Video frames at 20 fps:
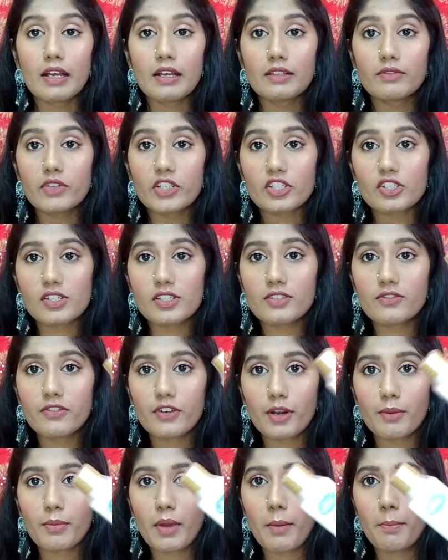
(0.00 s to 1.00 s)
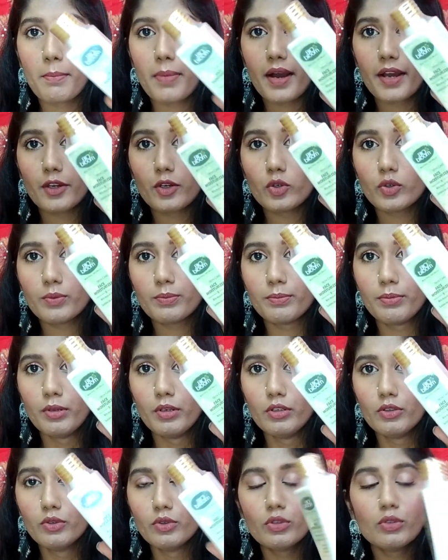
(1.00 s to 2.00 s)
which is from Bio
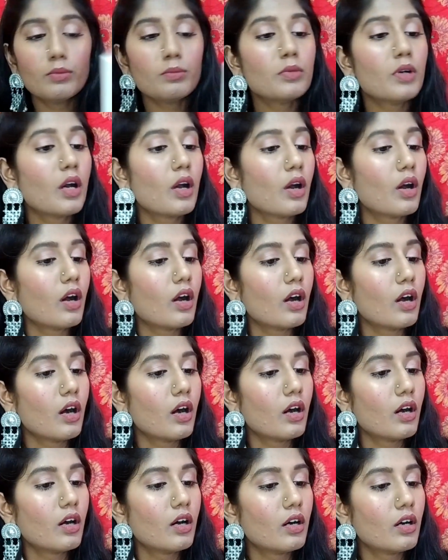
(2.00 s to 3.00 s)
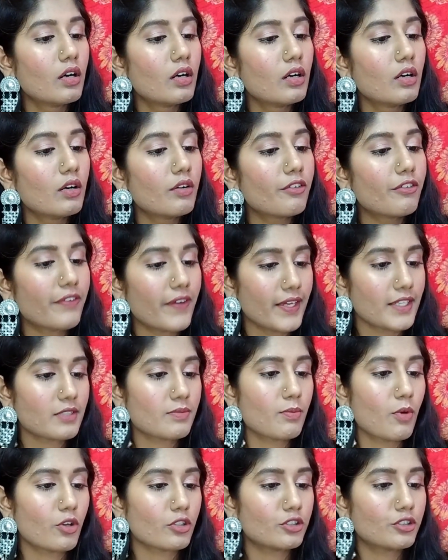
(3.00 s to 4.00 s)
Bloom Face
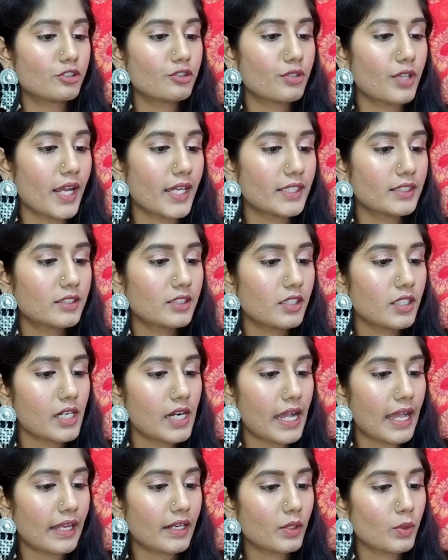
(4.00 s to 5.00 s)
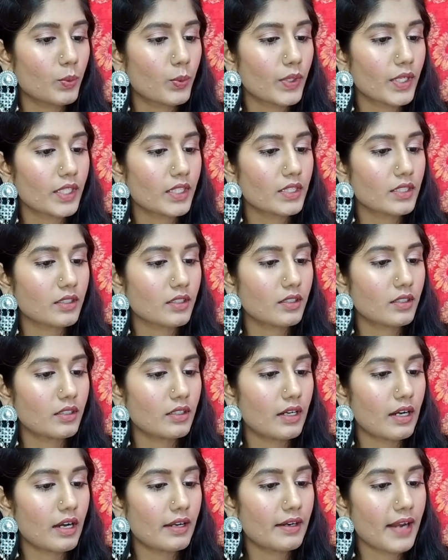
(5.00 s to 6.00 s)
Moisturizer, and with
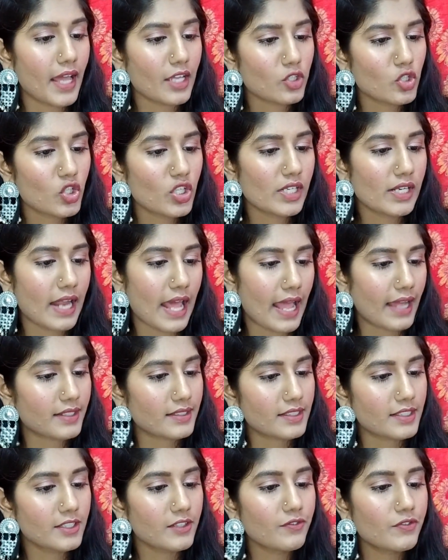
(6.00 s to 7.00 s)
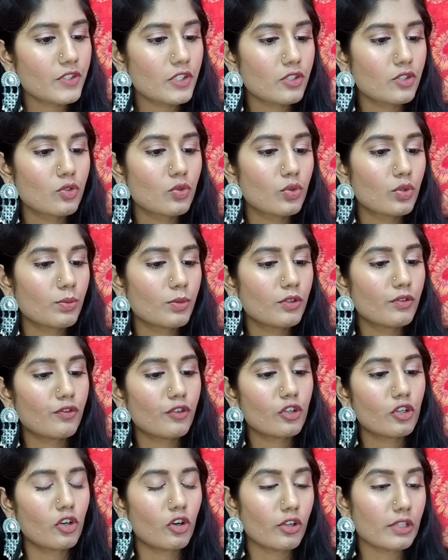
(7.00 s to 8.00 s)
natural actives suitable
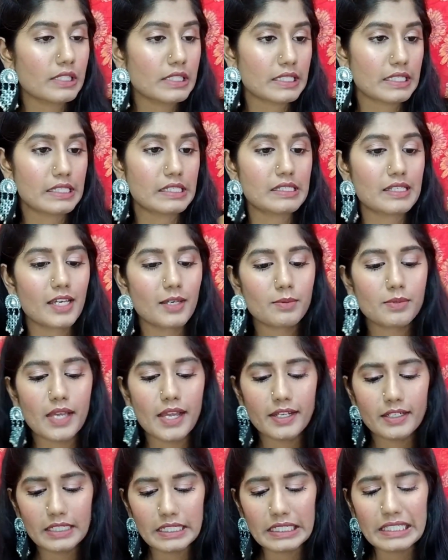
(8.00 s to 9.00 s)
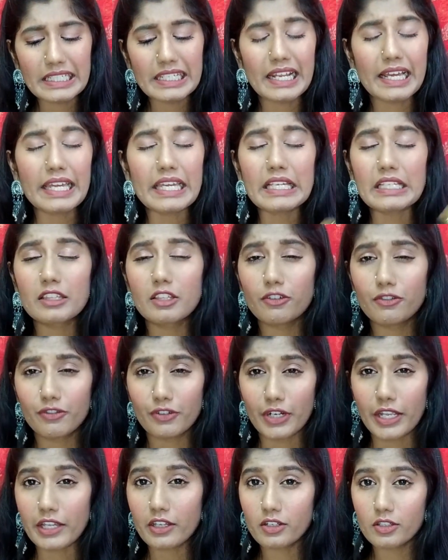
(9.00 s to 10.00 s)
for all skin types. I really like the
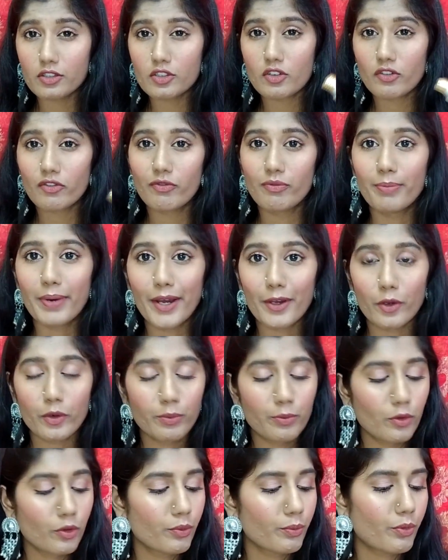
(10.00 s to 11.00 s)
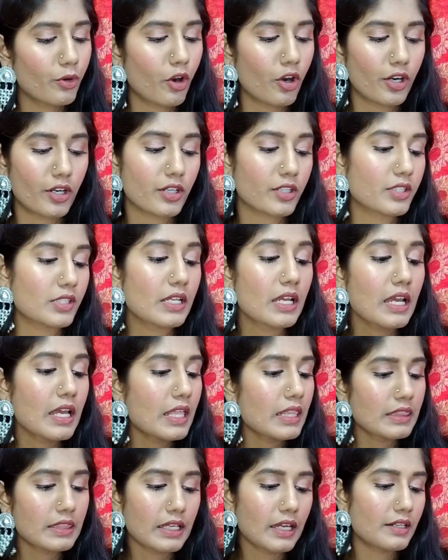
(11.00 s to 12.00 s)
fragrance of Bio Bloom products.
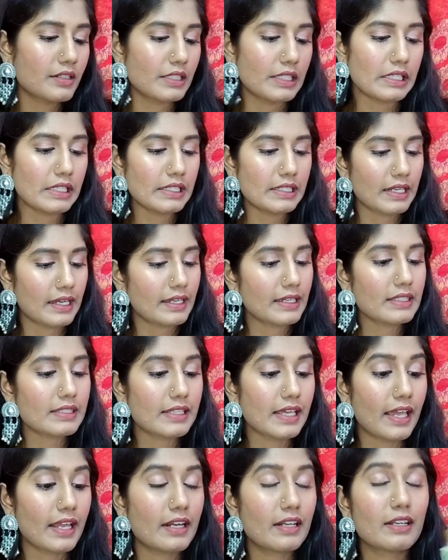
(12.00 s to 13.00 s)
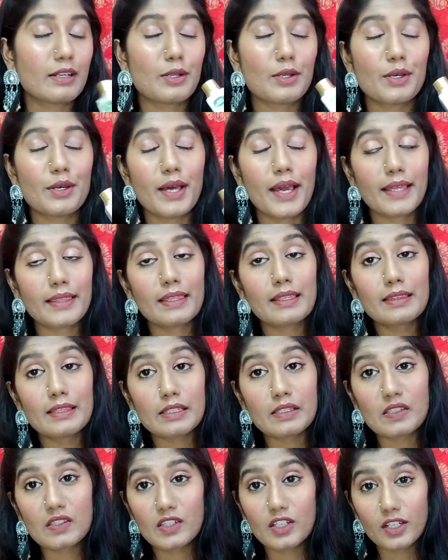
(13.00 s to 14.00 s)
They're really nice, and I think
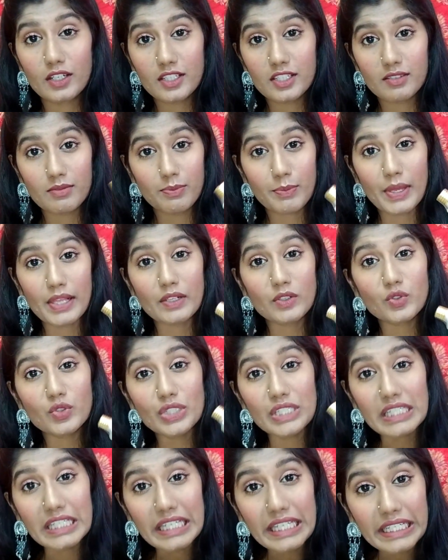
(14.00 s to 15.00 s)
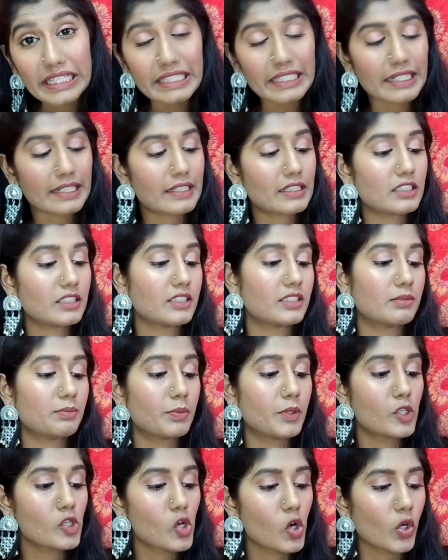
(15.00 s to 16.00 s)
this is gonna smell really nice
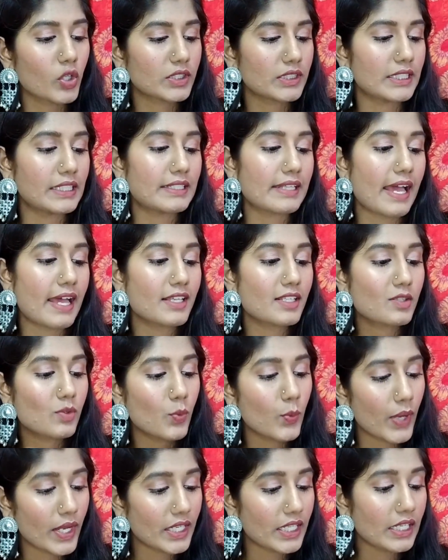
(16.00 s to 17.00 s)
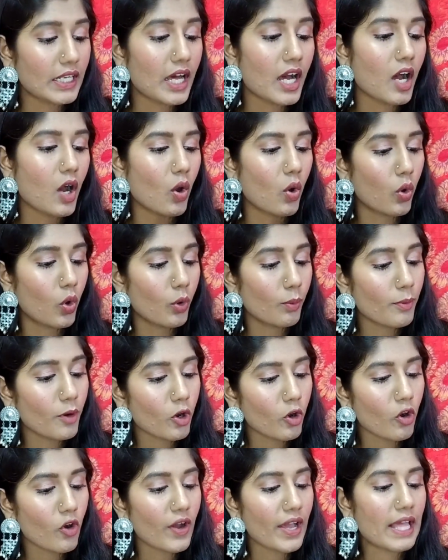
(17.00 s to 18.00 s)
because it has vanilla,
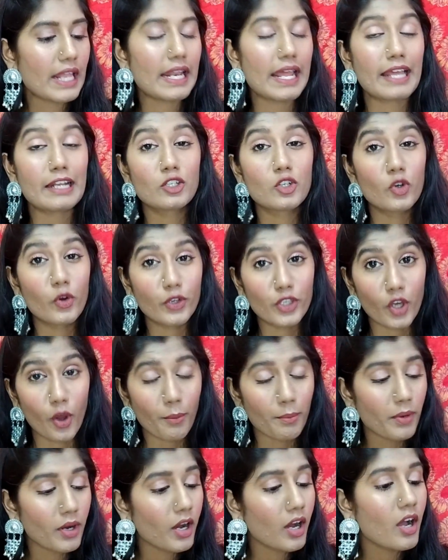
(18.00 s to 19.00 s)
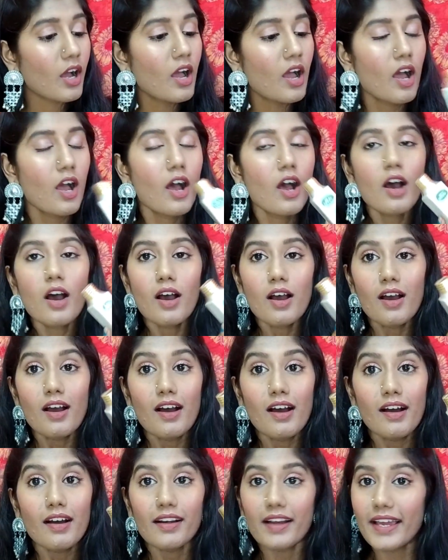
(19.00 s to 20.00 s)
jojoba oil, and cucumber.
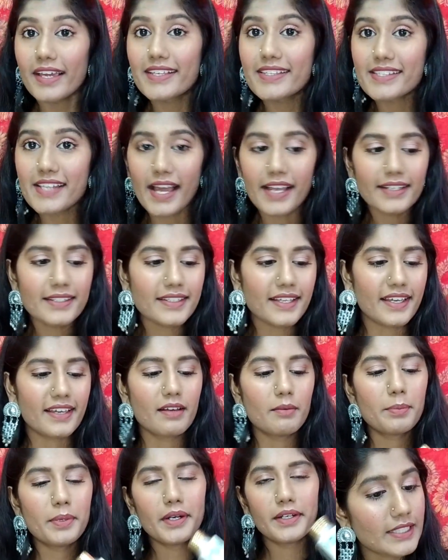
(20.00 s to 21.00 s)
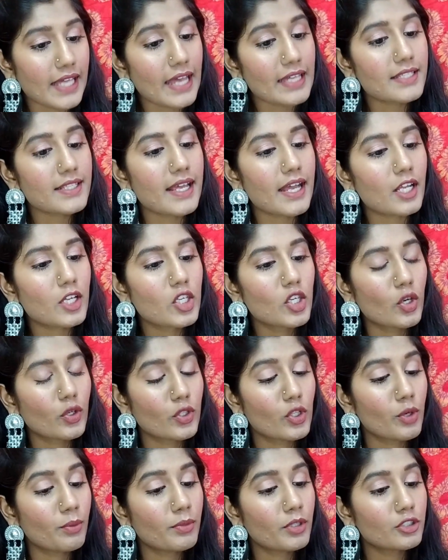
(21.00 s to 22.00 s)
exciting. But this has
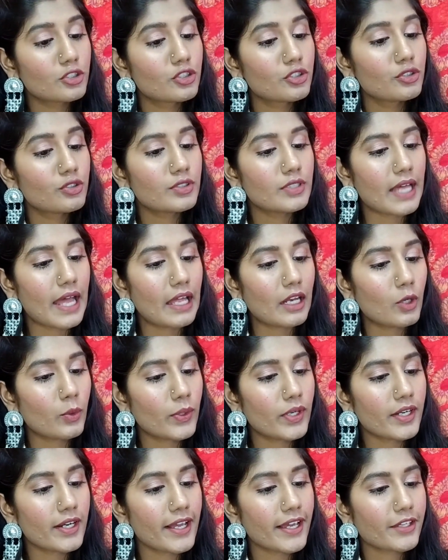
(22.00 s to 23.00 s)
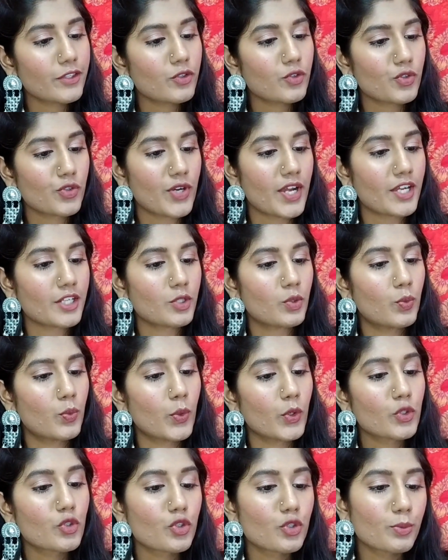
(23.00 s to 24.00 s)
cucumber juice, aloe vera extract,
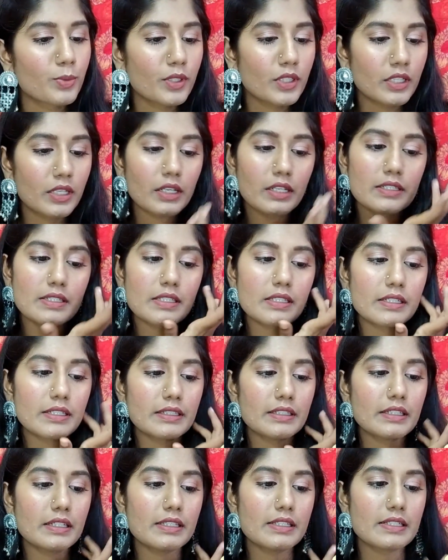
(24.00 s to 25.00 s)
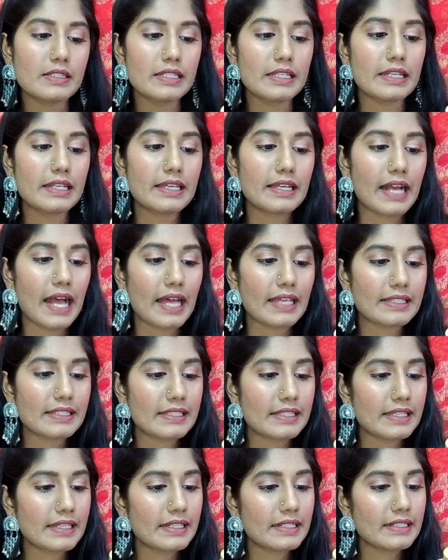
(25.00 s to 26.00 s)
vegetable glycerin, stearic
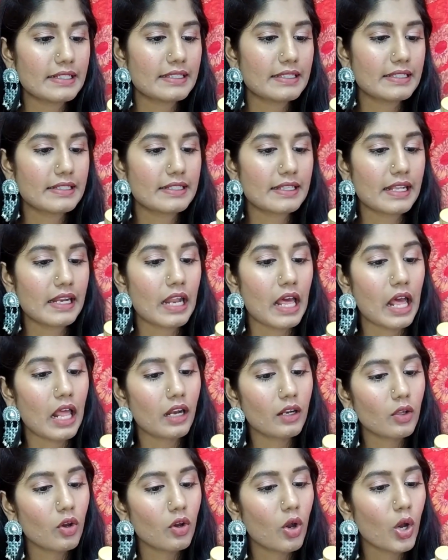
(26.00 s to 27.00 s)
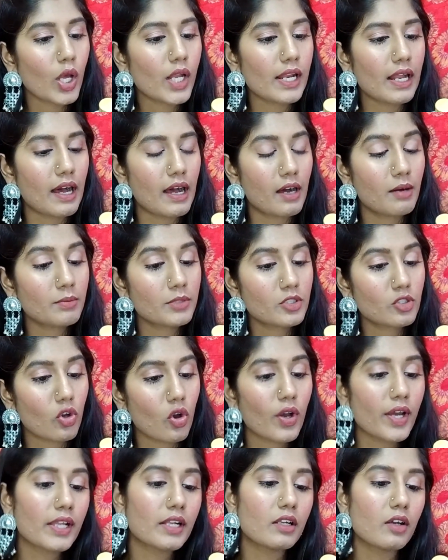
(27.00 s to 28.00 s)
acid, cetyl alcohol, almond
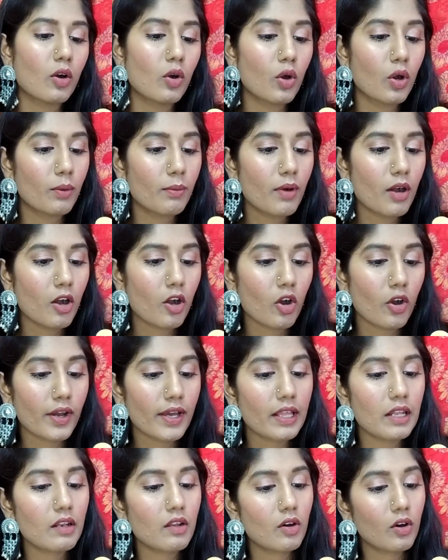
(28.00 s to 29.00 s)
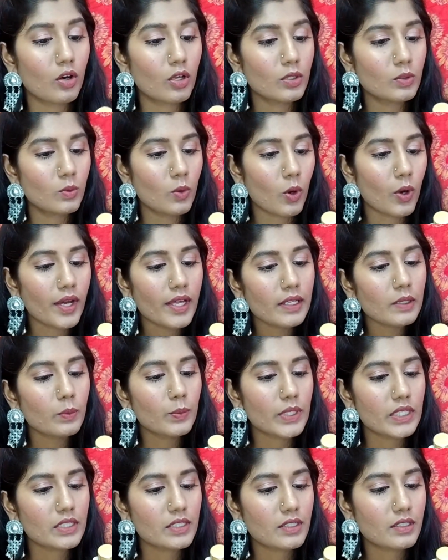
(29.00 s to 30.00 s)
oil, jojoba oil, olive oil,
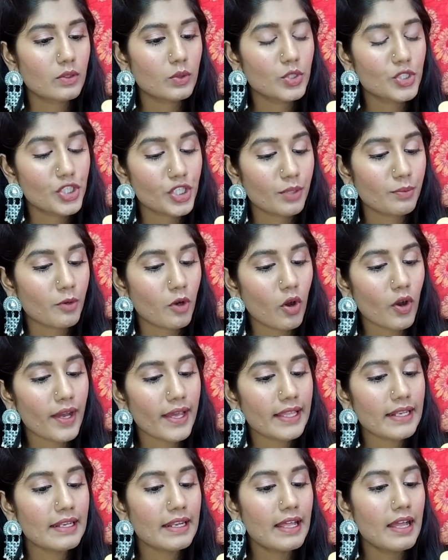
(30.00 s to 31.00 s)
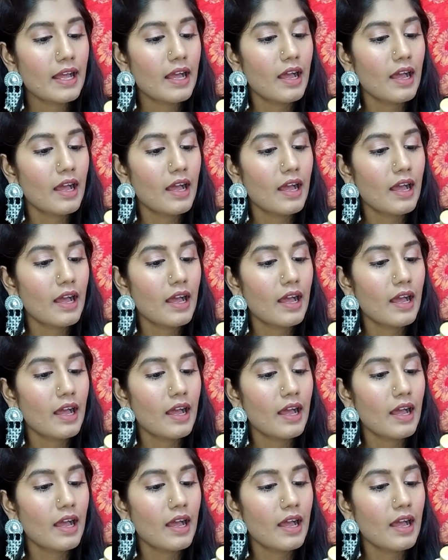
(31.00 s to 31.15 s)
wheat germ oil.